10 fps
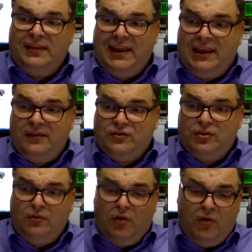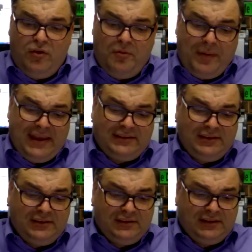It gives you all your
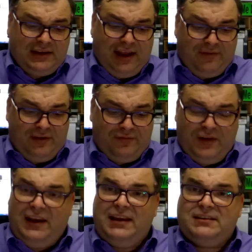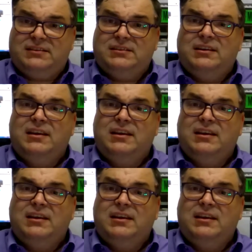bases covered, Felix.